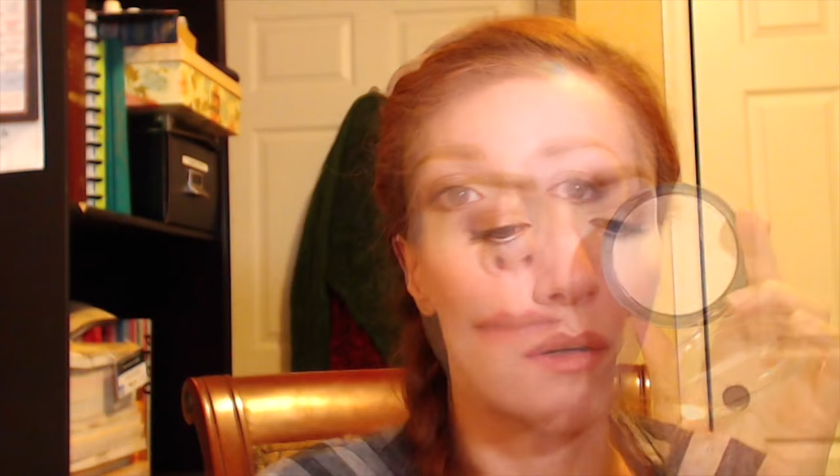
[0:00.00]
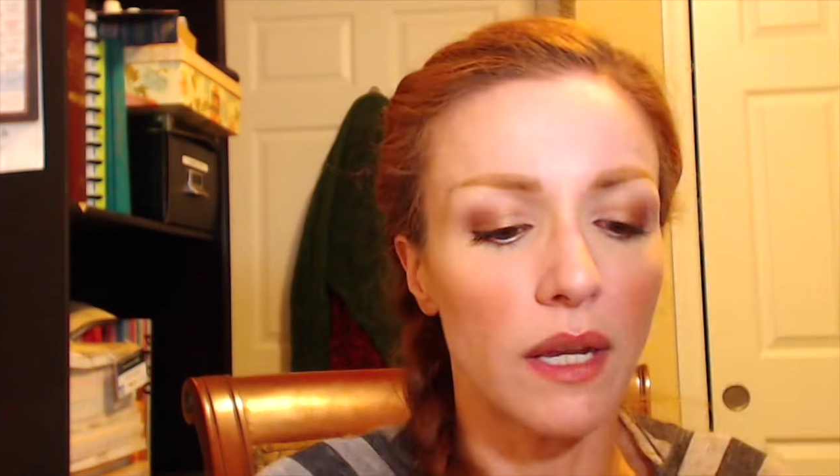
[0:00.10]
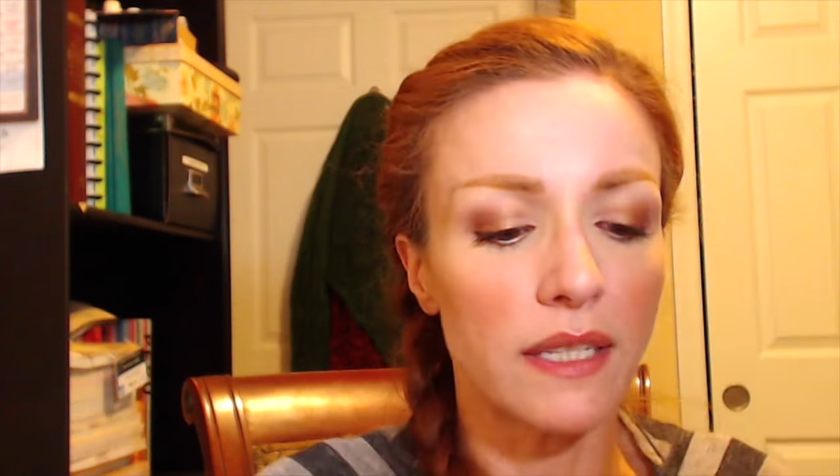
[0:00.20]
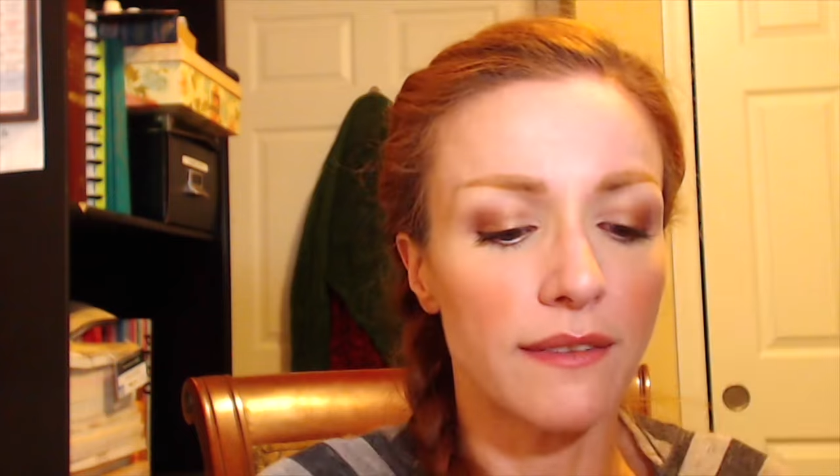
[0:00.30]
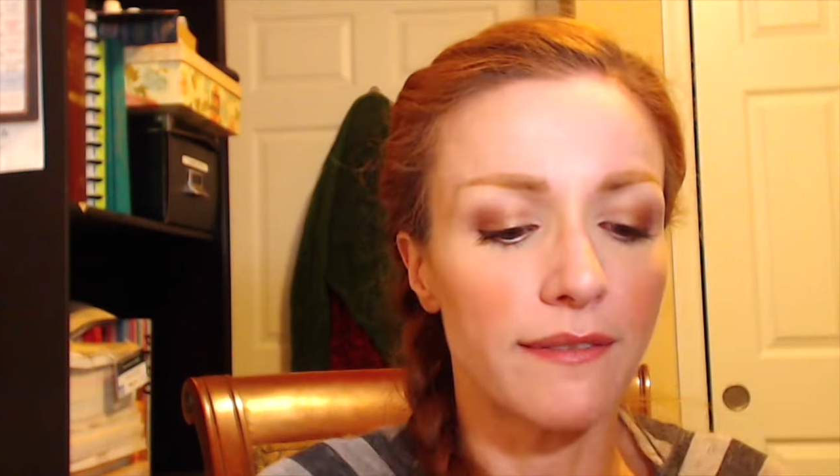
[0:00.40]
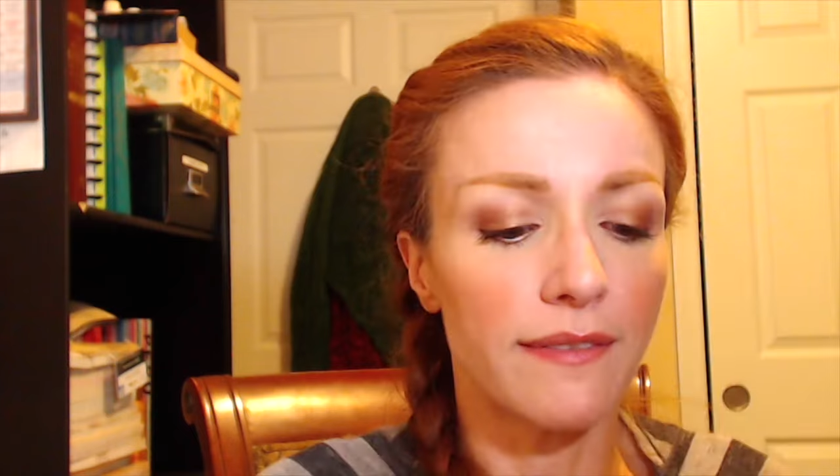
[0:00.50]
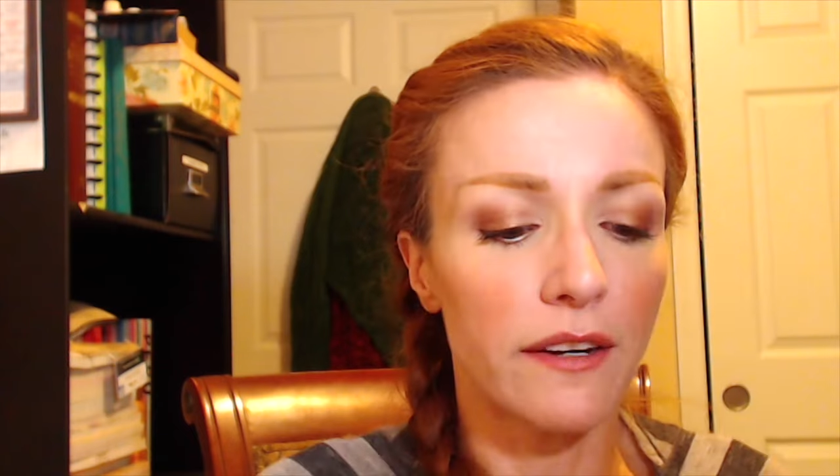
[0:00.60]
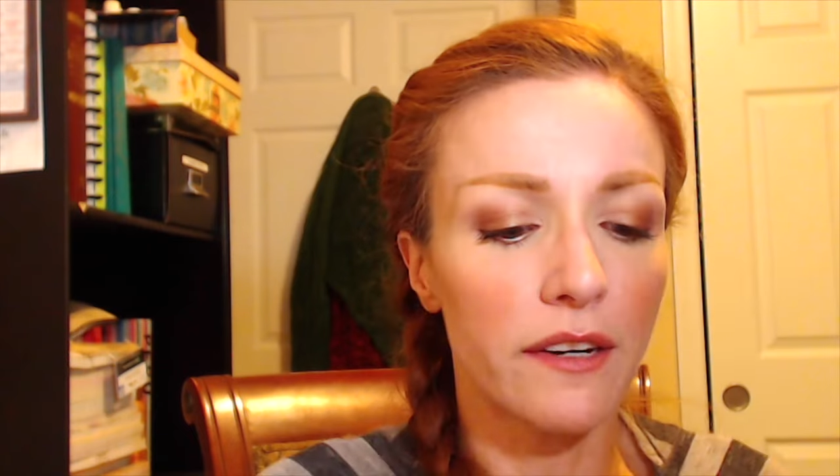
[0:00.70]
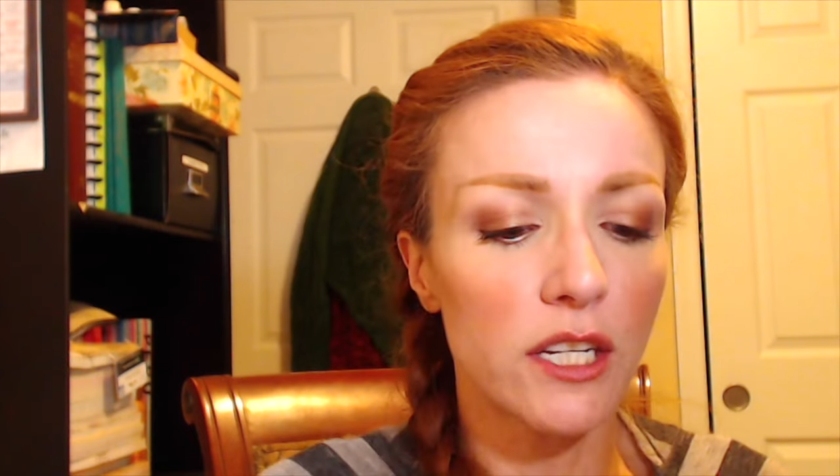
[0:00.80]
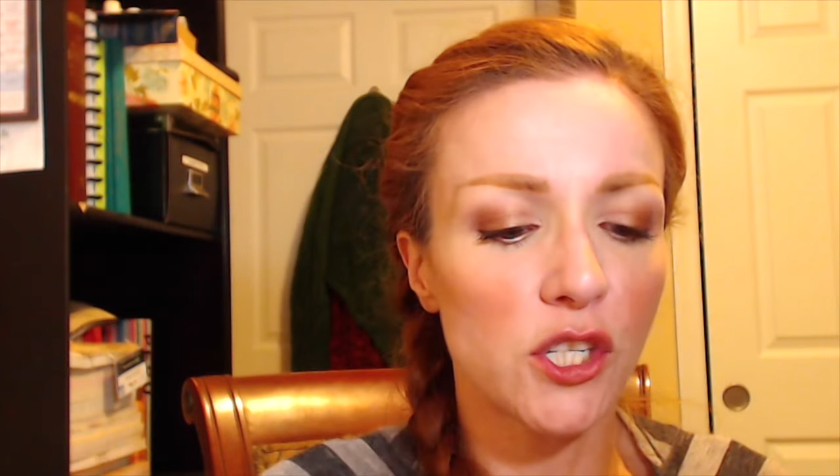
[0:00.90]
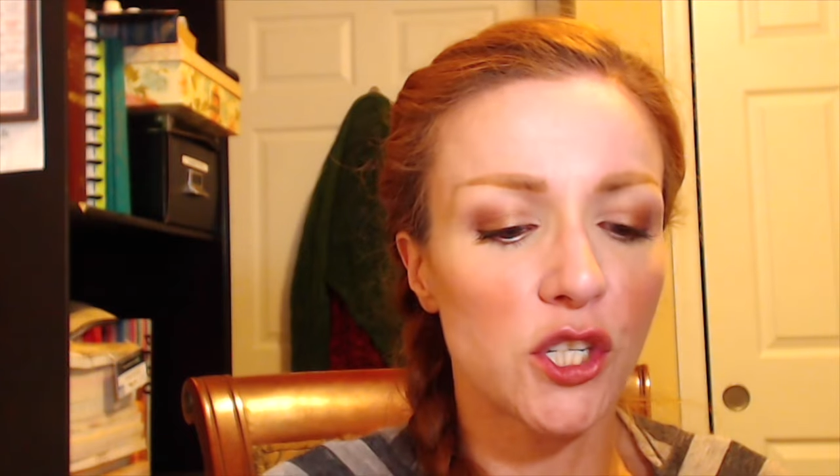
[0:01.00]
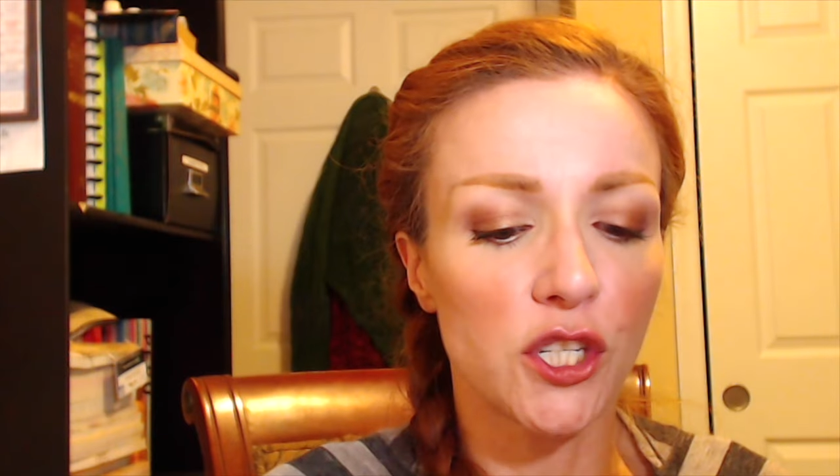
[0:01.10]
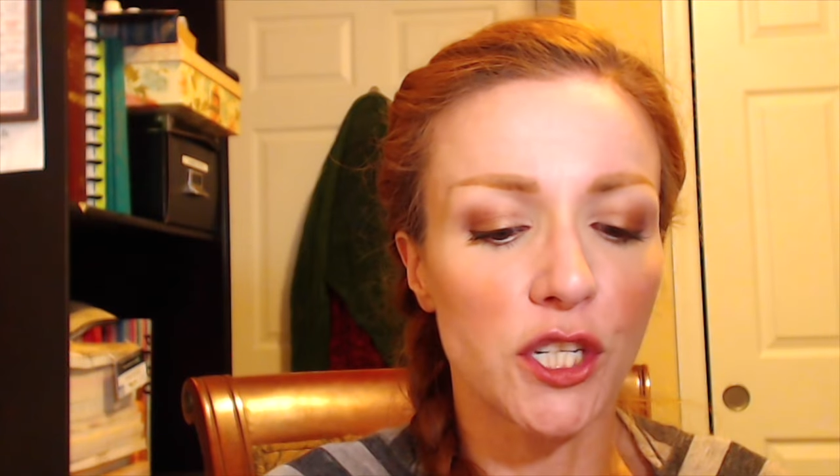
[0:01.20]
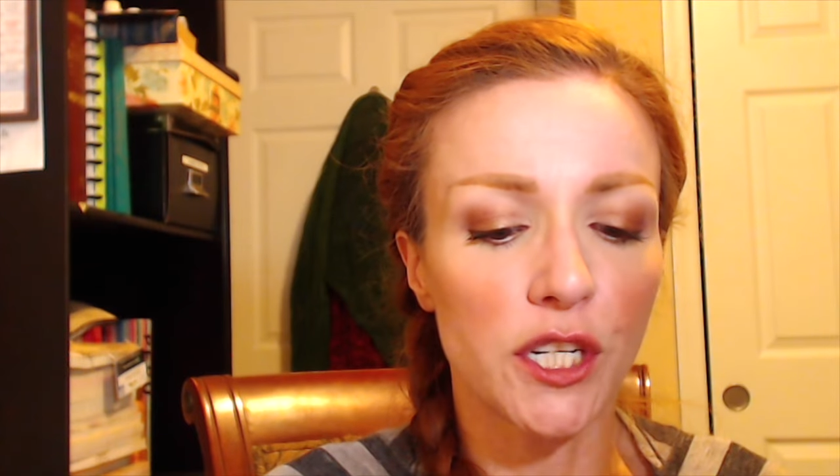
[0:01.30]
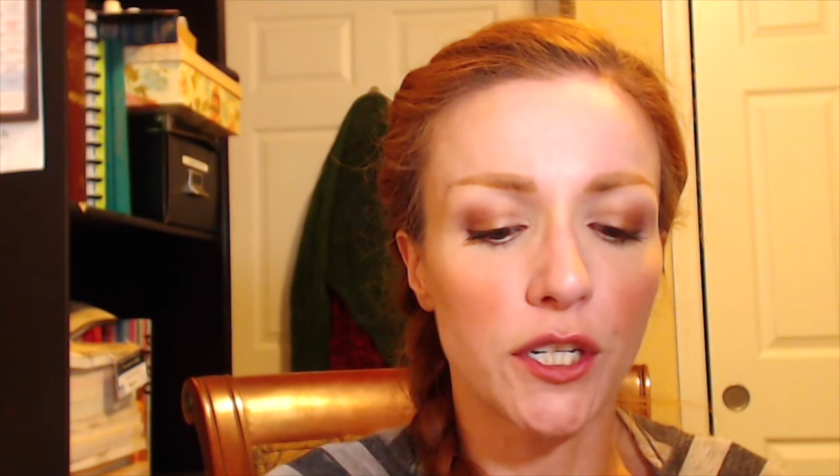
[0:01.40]
It's a very
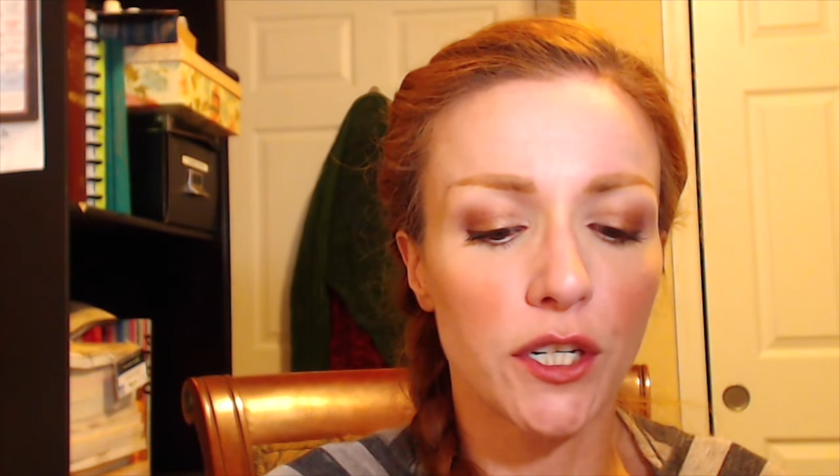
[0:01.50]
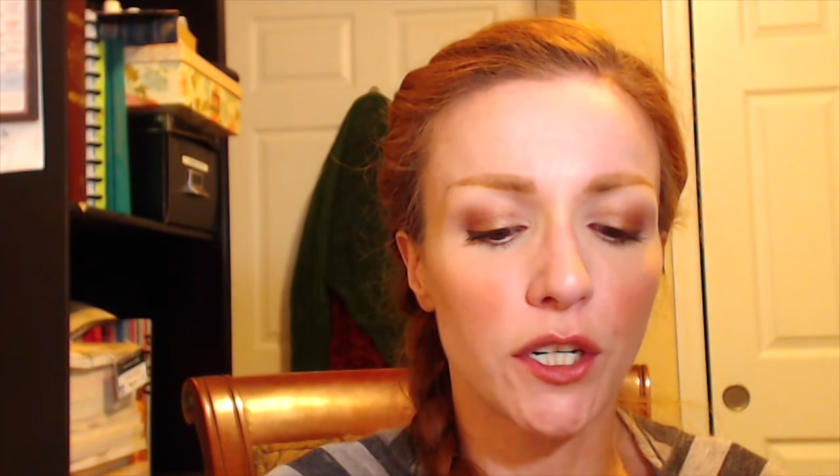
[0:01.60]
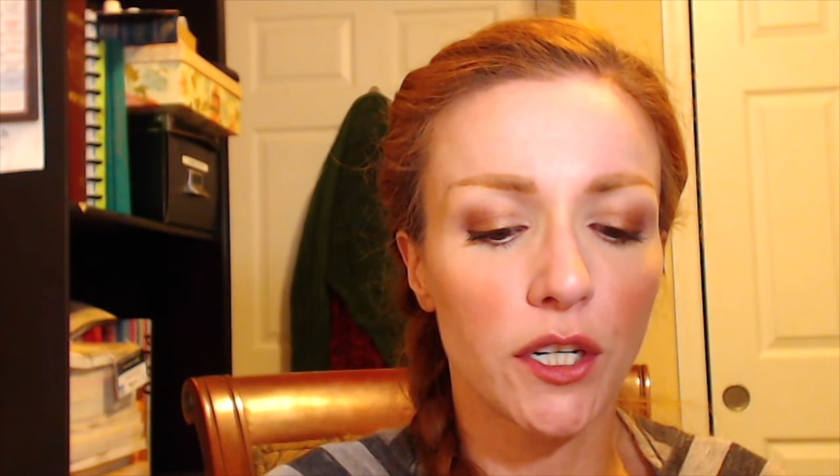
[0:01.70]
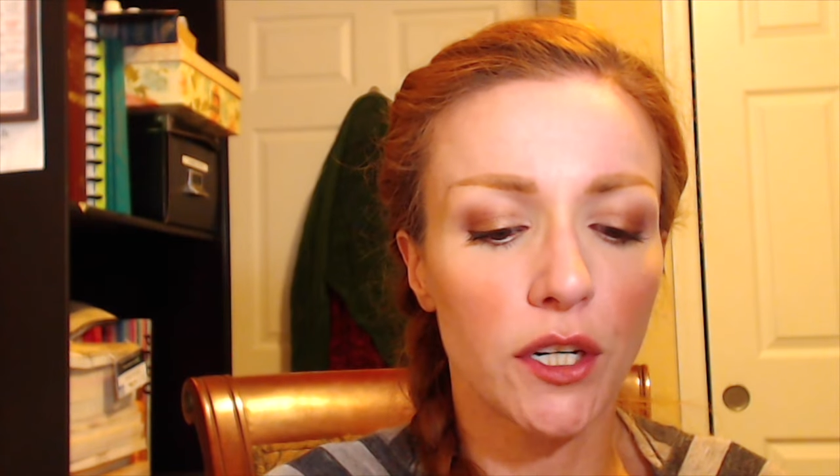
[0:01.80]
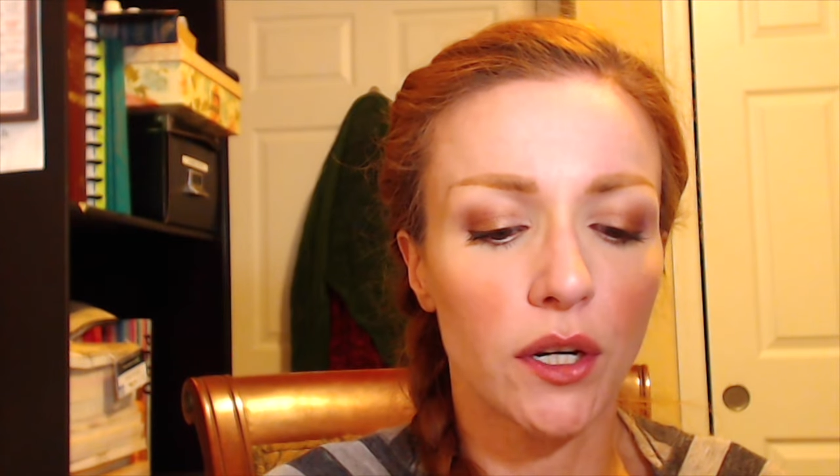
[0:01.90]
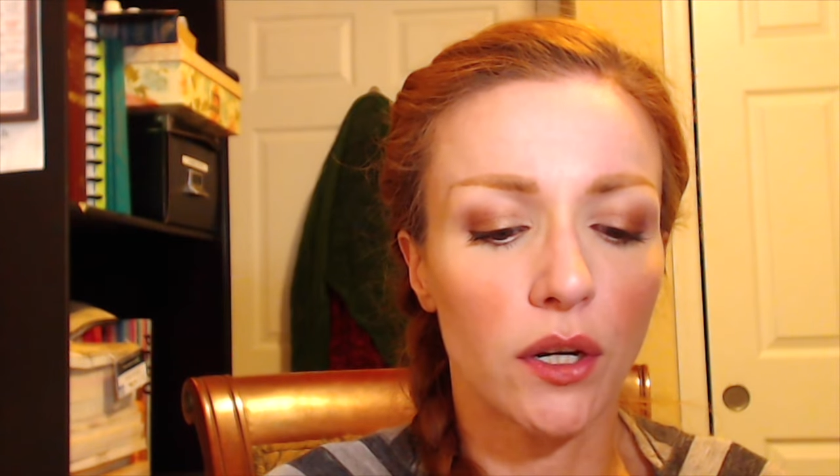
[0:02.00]
sheer